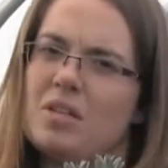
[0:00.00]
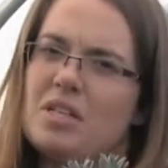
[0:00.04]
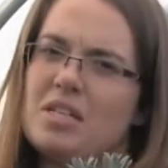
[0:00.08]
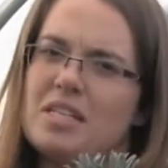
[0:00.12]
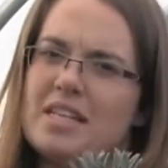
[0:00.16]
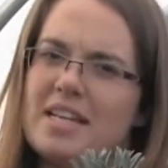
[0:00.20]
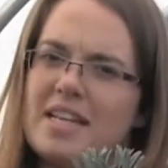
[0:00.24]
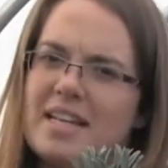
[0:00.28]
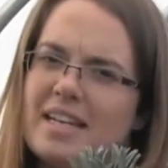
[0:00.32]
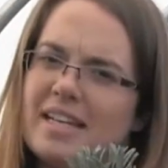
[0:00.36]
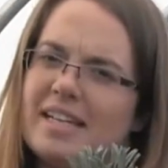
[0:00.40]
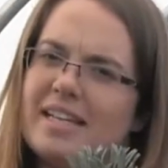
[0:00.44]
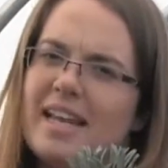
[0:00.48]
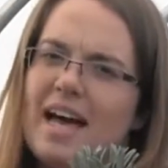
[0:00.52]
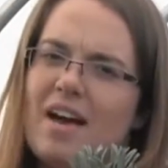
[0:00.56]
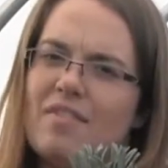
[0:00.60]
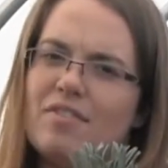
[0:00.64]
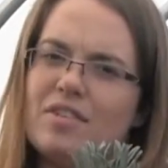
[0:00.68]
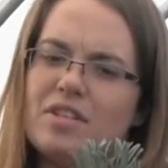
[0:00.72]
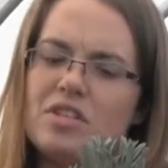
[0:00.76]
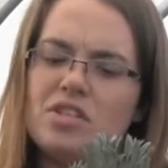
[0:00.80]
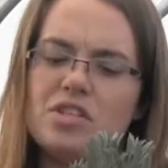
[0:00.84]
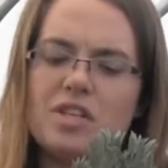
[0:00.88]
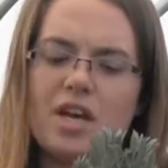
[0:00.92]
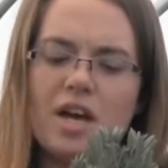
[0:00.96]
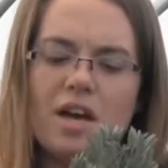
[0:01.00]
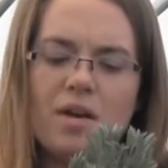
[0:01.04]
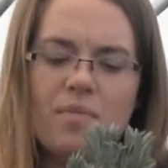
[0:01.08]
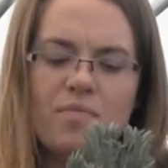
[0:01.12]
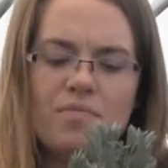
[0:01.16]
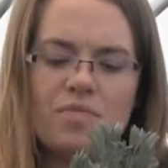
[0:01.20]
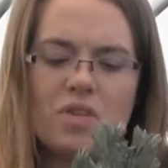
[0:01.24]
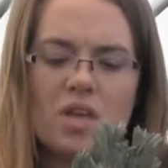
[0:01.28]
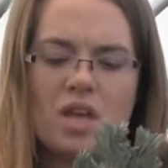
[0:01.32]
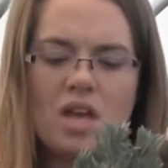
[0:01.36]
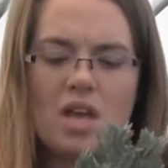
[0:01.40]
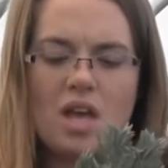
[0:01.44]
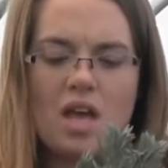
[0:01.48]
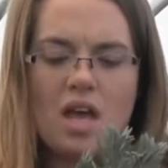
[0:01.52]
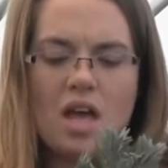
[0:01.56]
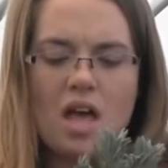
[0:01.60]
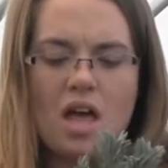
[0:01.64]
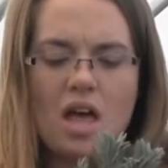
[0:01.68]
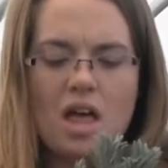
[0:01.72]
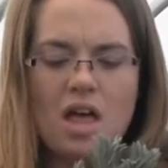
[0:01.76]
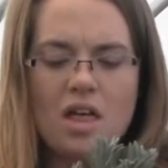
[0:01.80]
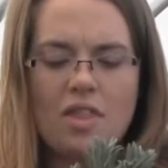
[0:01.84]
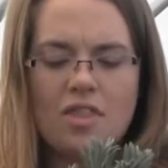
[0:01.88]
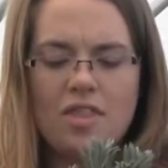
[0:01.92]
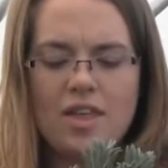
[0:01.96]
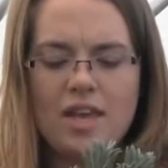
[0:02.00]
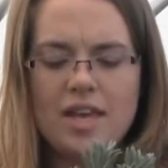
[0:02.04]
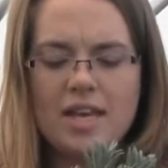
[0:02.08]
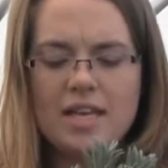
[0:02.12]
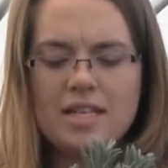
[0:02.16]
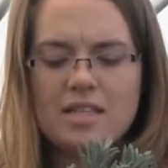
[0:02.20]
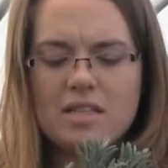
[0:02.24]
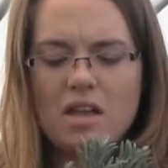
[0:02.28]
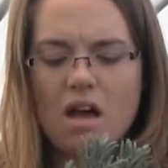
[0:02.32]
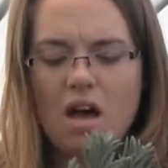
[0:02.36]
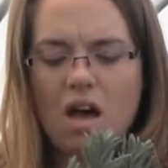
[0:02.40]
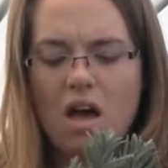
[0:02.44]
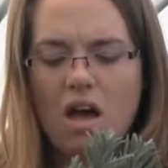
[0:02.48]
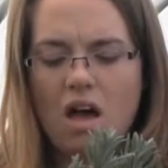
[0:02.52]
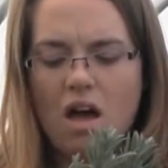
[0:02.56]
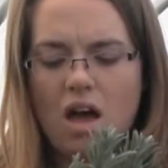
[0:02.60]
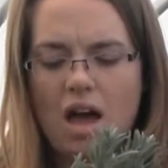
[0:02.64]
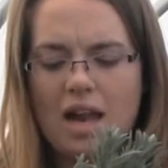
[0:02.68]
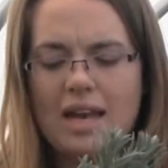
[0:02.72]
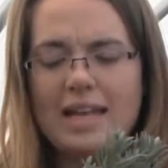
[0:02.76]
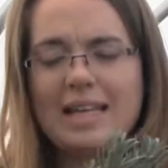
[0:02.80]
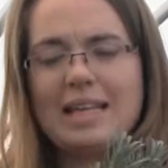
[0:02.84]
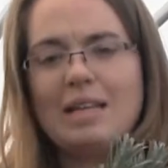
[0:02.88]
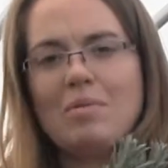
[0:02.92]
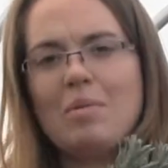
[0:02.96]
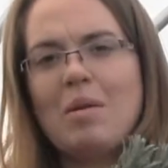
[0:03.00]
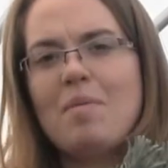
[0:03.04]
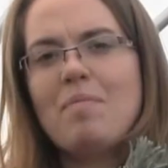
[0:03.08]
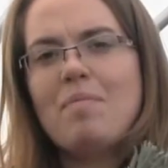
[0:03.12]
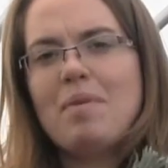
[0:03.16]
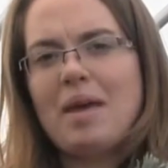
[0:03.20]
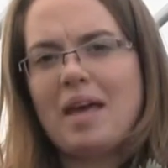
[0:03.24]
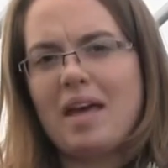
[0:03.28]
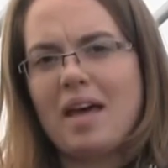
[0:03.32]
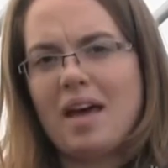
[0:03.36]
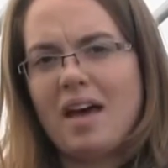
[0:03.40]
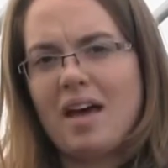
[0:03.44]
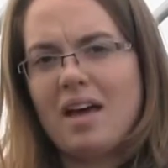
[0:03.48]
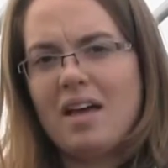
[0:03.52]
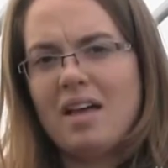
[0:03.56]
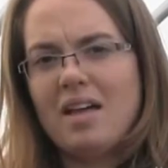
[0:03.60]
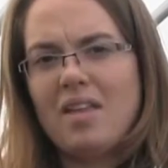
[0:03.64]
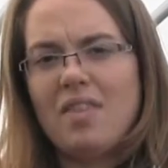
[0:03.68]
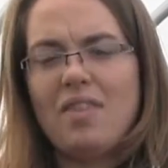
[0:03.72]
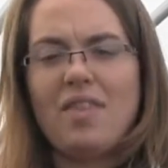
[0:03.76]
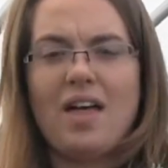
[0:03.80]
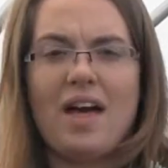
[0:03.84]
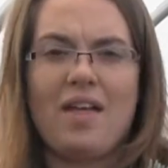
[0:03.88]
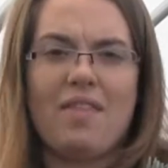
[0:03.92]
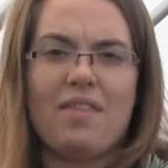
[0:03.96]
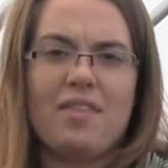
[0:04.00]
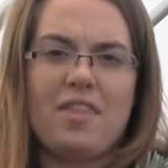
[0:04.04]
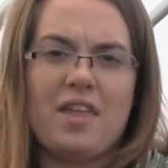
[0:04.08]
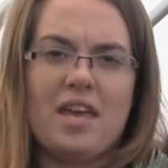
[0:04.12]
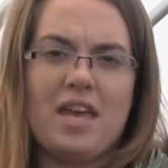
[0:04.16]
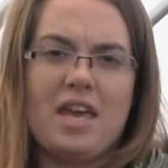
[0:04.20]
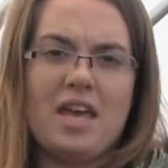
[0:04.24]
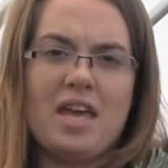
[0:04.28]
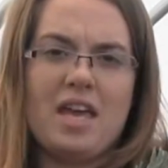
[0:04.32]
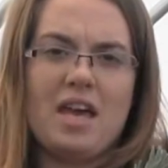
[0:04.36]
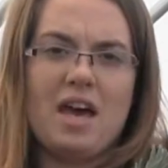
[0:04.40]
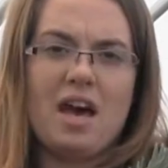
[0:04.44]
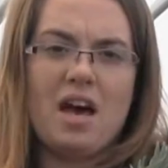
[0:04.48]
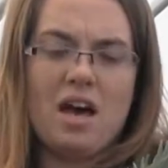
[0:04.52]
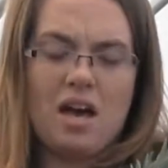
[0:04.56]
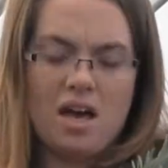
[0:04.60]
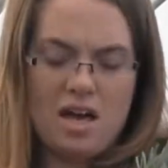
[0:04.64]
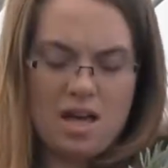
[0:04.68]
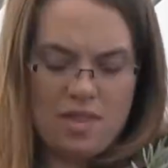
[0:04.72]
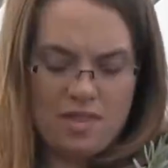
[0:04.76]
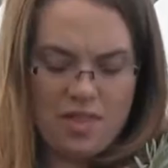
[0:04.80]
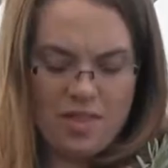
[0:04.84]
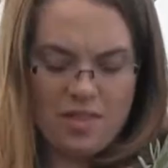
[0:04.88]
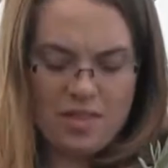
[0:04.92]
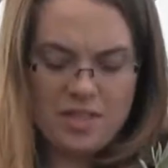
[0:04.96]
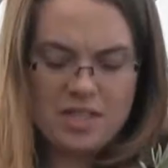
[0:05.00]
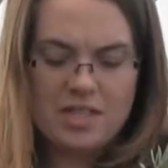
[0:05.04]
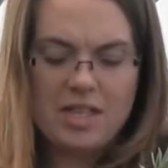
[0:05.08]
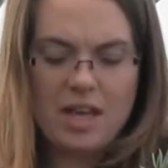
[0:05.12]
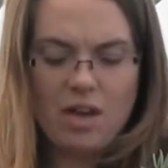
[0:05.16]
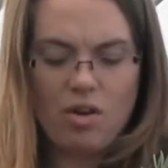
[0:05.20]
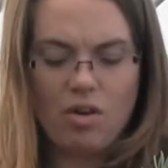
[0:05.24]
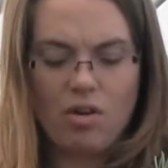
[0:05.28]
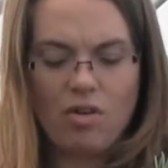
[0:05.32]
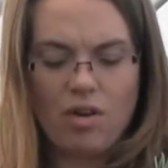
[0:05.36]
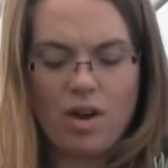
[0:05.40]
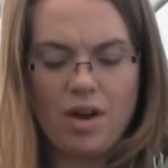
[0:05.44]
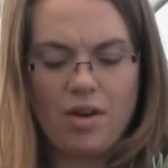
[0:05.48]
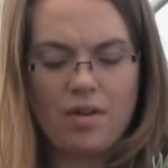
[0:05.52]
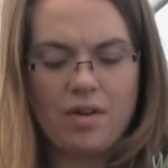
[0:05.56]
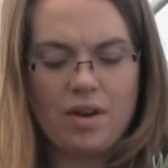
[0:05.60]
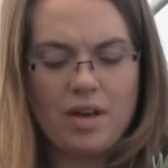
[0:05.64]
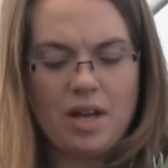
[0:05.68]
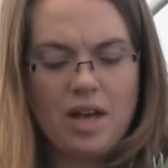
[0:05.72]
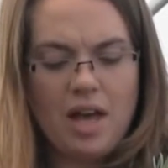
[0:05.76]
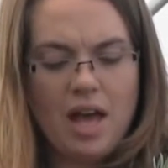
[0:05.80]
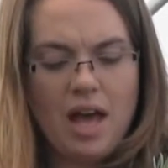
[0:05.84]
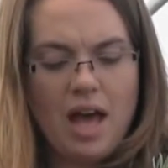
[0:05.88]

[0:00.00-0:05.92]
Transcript: which is a little lavender. These are a little bit bigger than the cell-grown.